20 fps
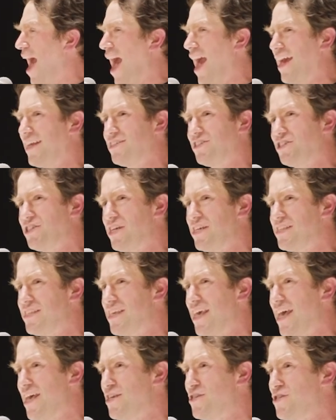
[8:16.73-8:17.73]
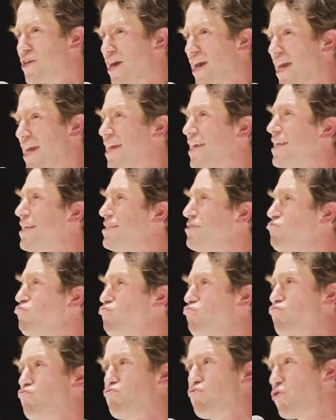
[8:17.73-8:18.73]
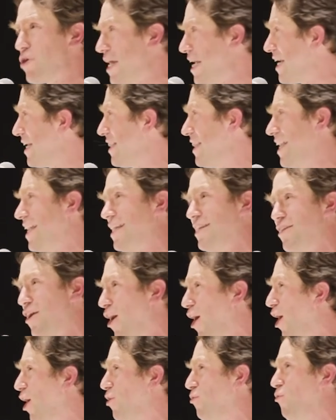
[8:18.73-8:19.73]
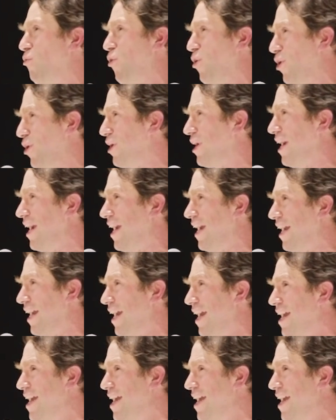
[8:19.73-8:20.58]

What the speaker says: And she says, it is really not working.